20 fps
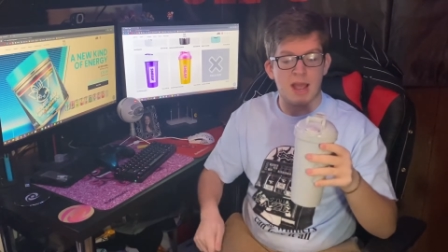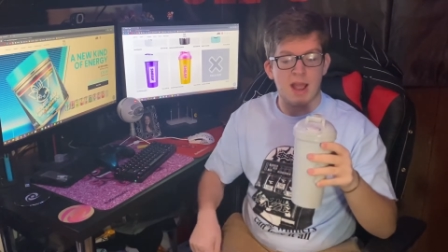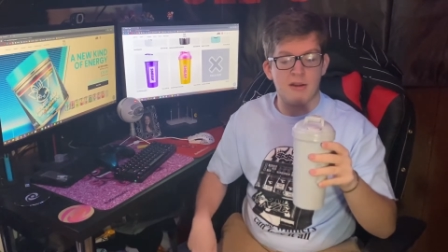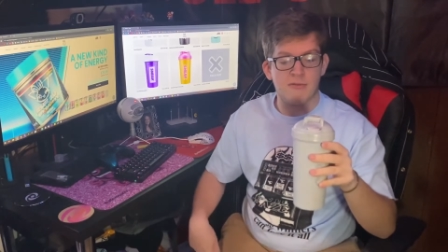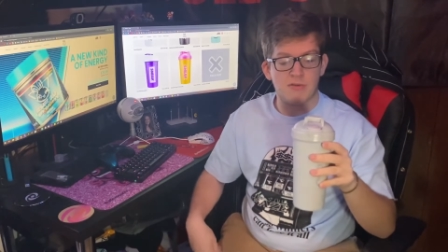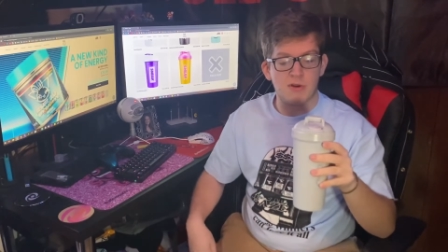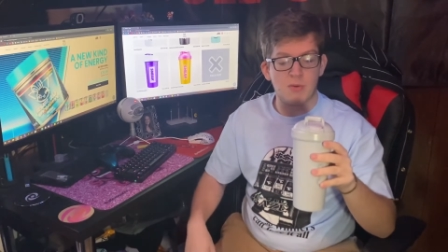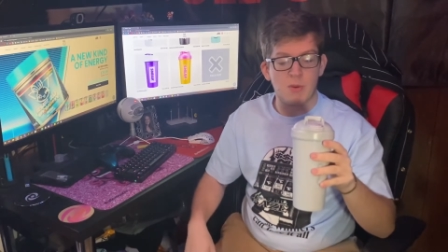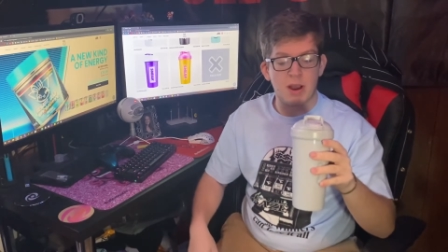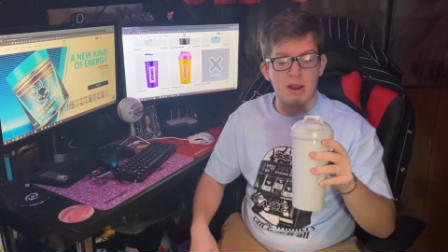
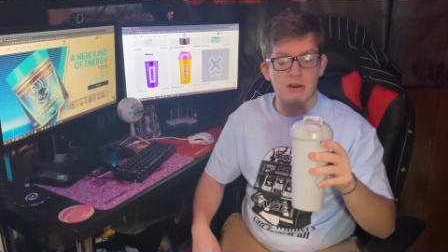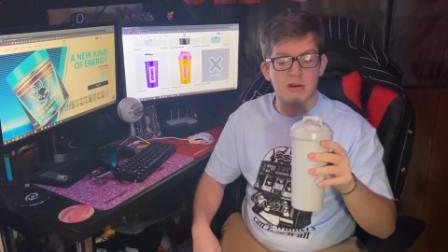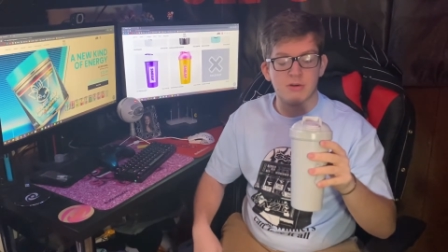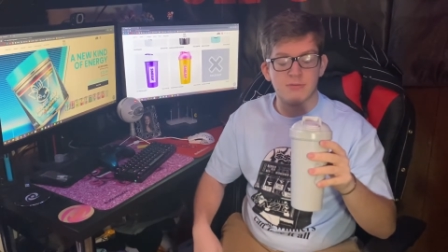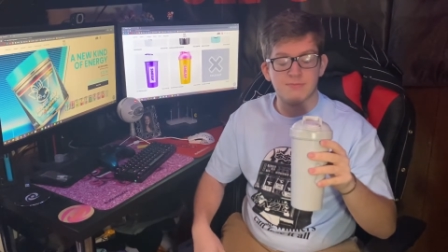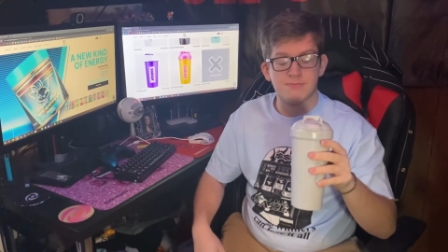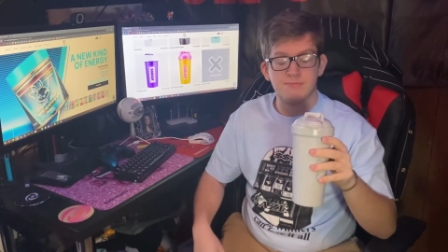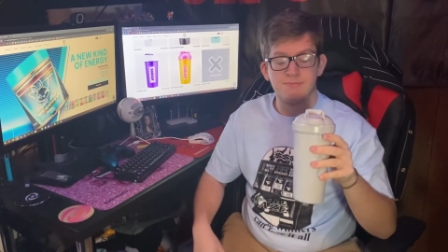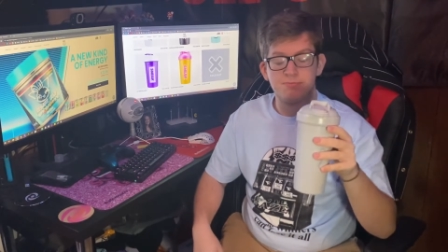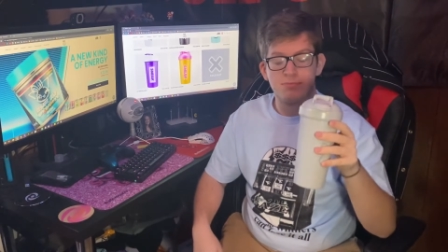everywhere.
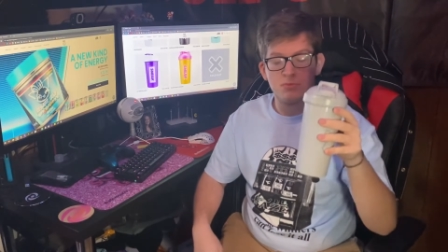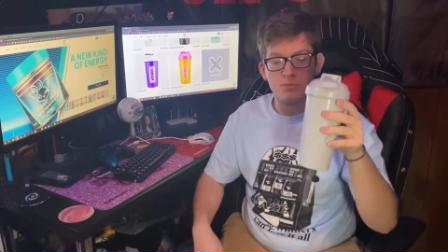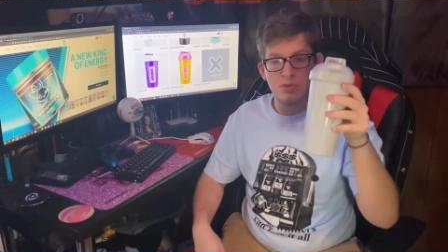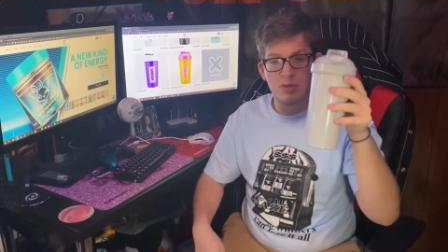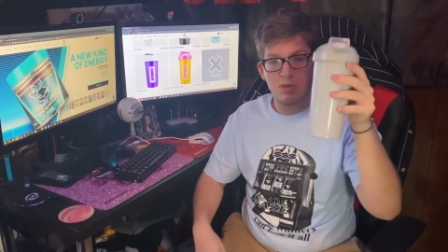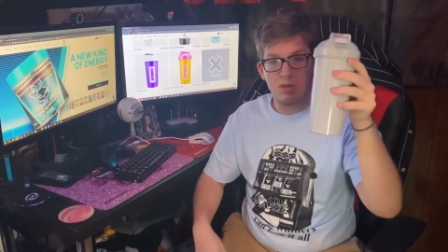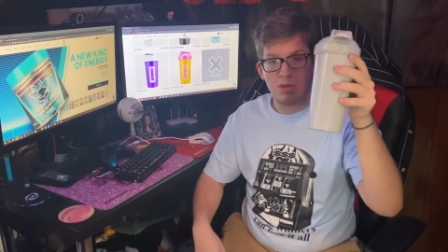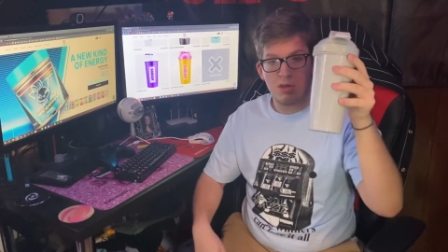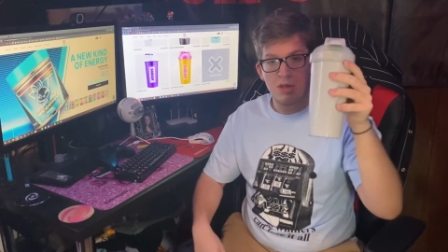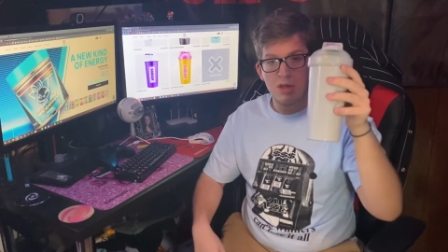
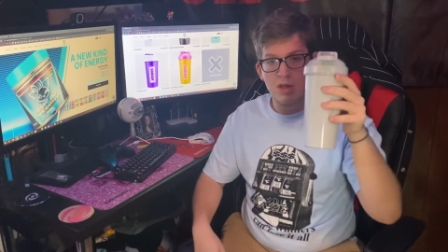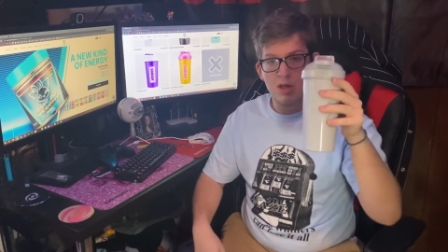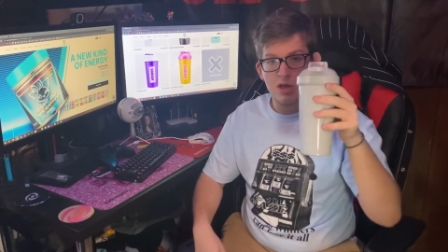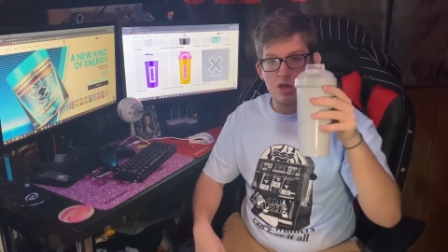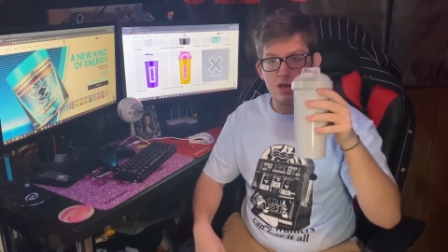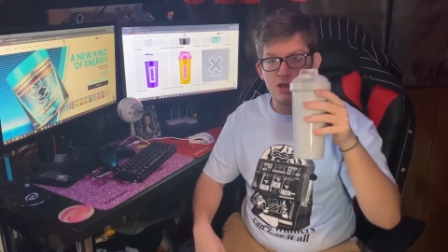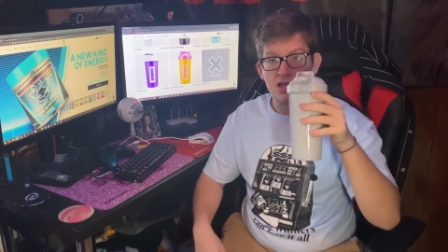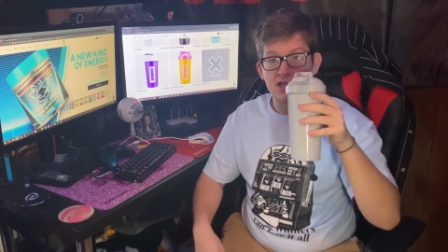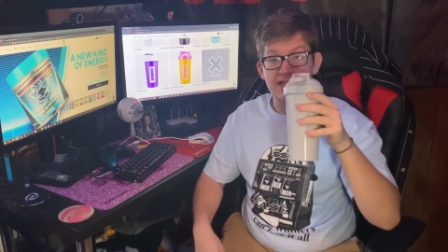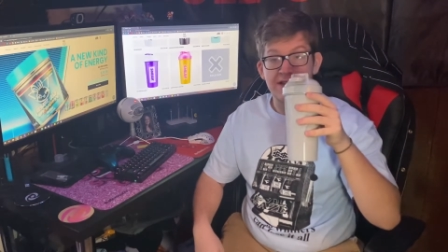
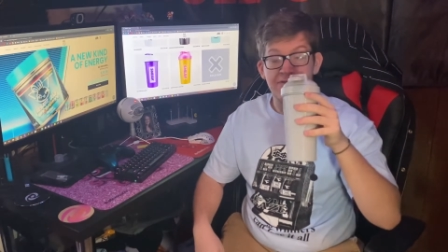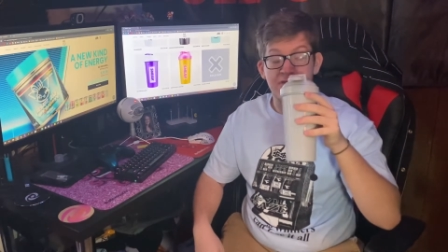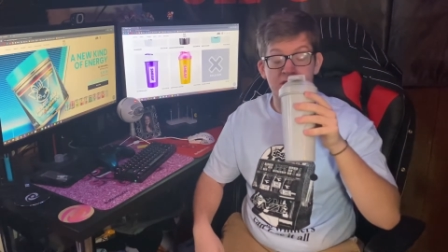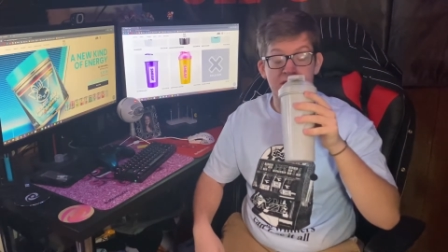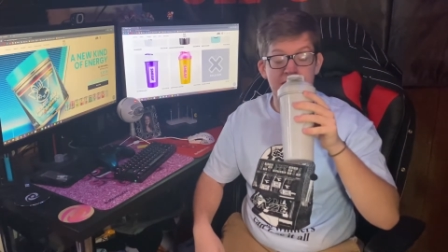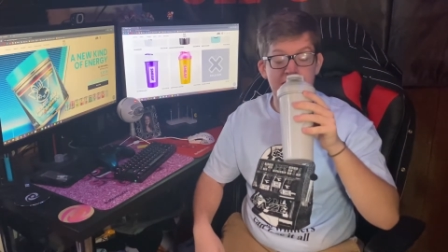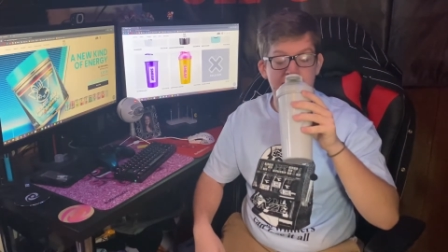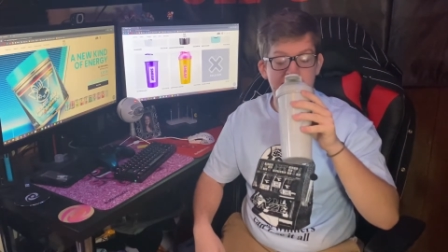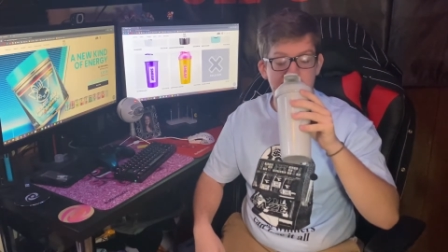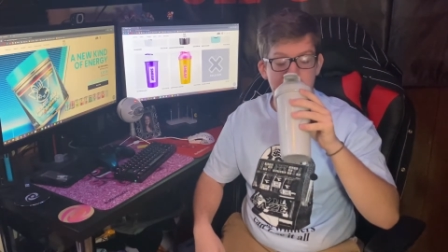Let's give it a
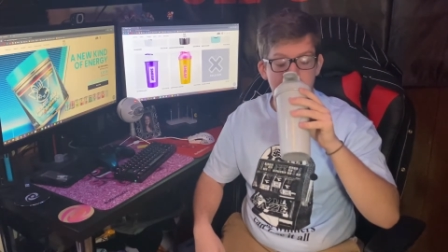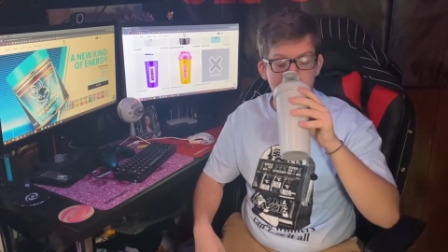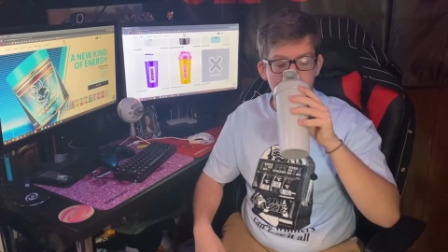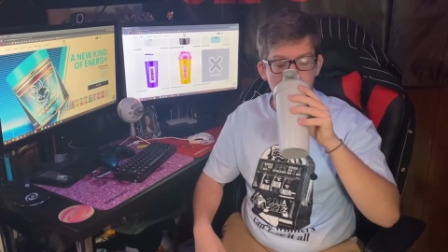taste.